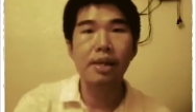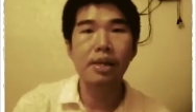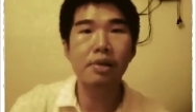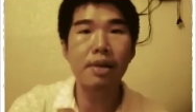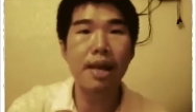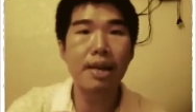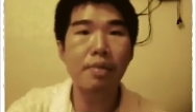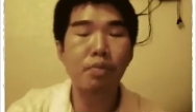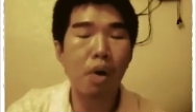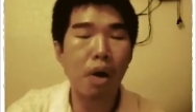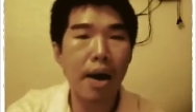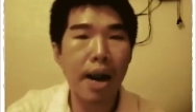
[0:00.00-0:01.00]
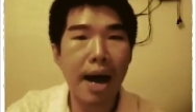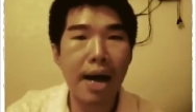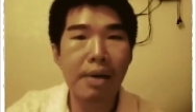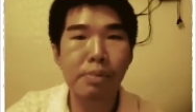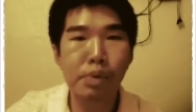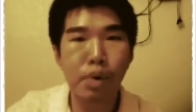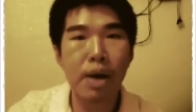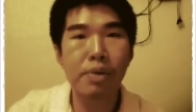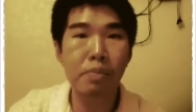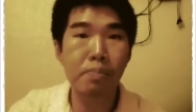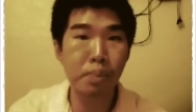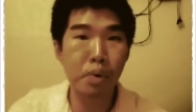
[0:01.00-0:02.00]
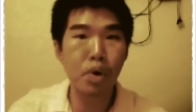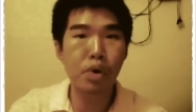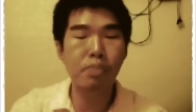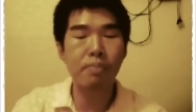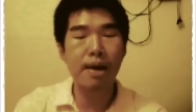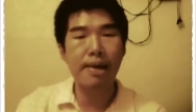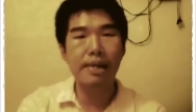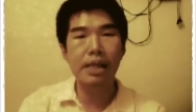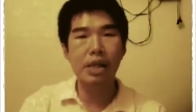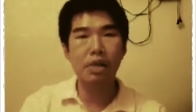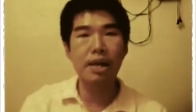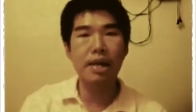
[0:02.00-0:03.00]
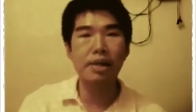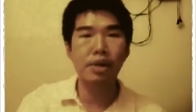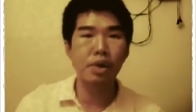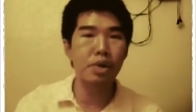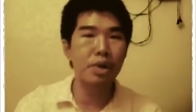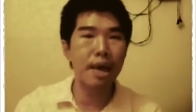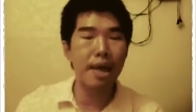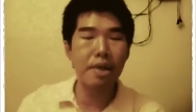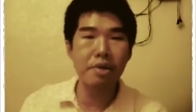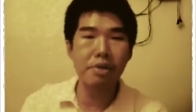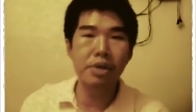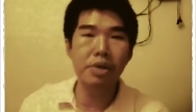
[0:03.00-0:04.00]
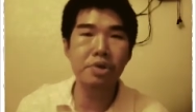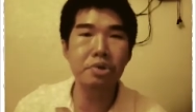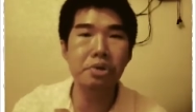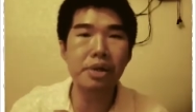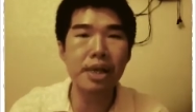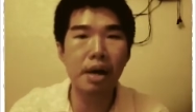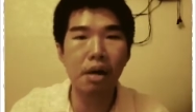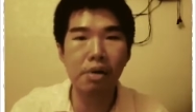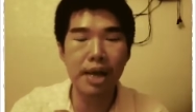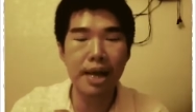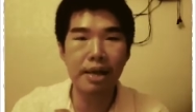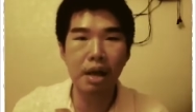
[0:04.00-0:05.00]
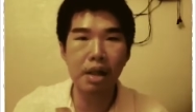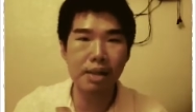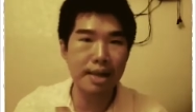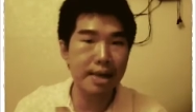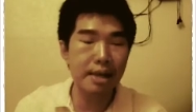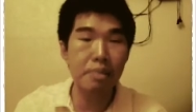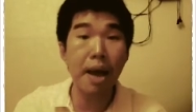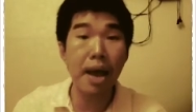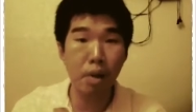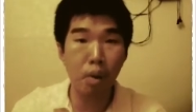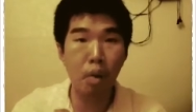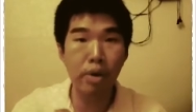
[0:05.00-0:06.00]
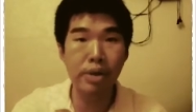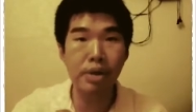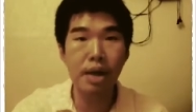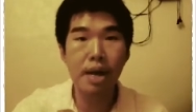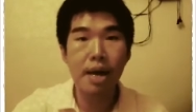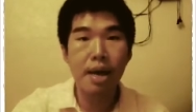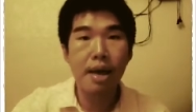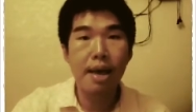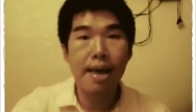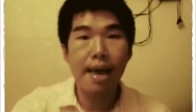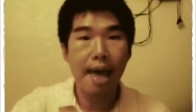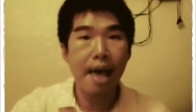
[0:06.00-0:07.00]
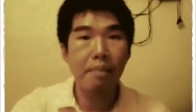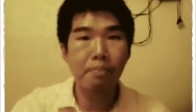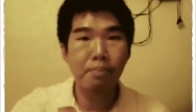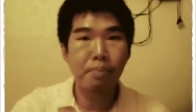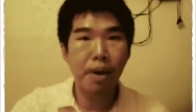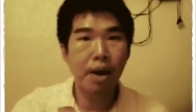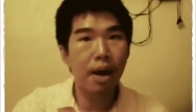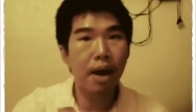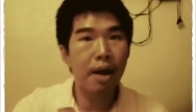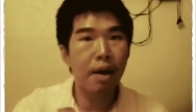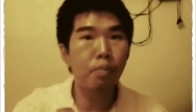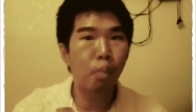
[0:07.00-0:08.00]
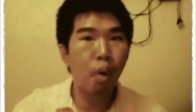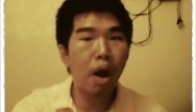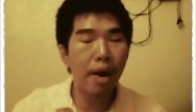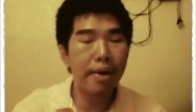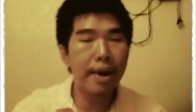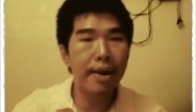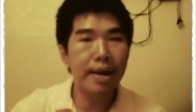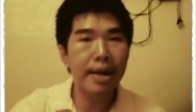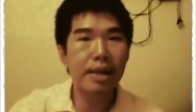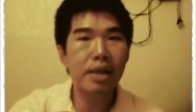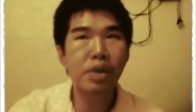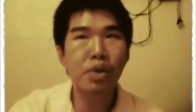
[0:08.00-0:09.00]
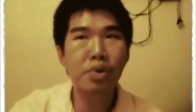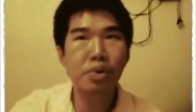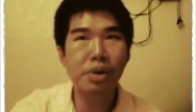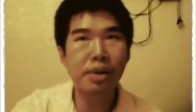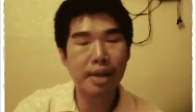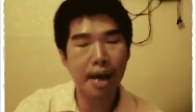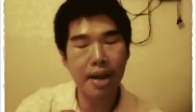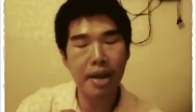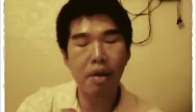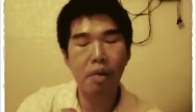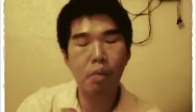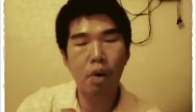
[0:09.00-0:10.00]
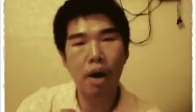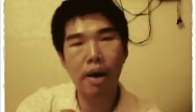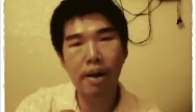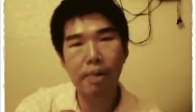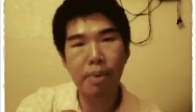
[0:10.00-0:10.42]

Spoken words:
So that is what I've tried to push my students to get used to using all technologies in my course as part of what they need to study, or